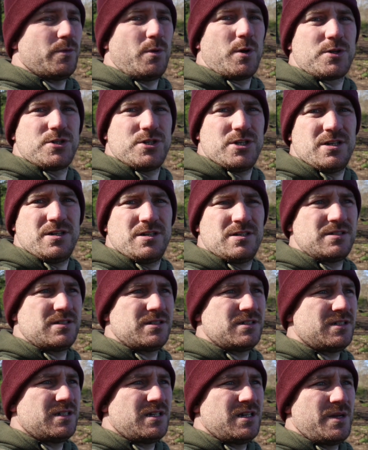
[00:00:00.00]
watching.
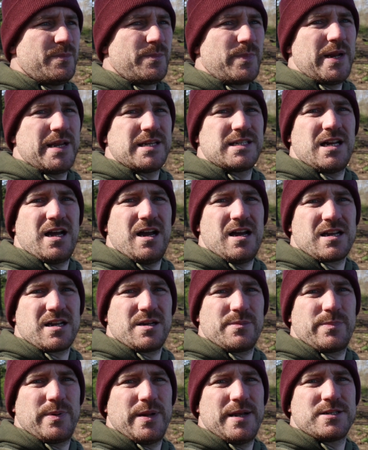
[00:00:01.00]
Please like,
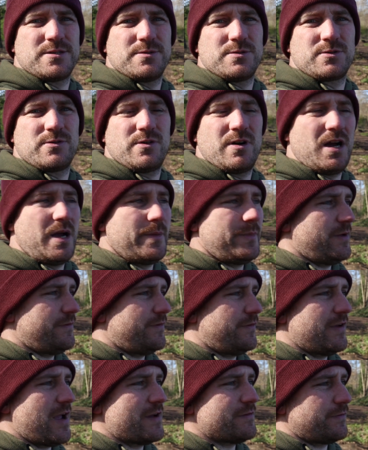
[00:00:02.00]
please subscribe. If
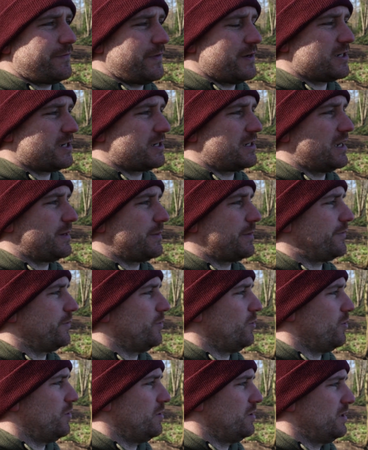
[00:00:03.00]
you've ever fished this lake
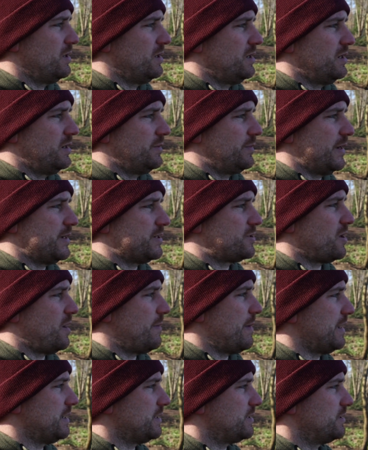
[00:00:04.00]
before, please
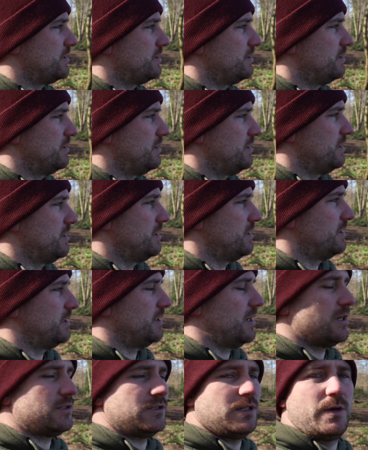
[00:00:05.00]
comment.
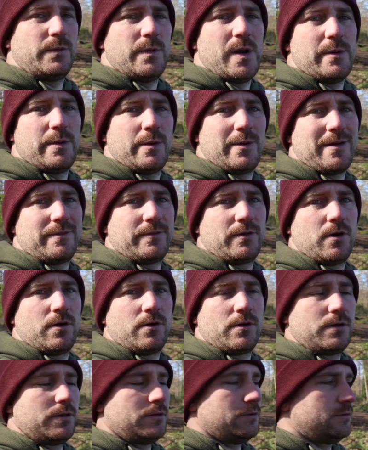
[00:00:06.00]
Let us know where we went wrong.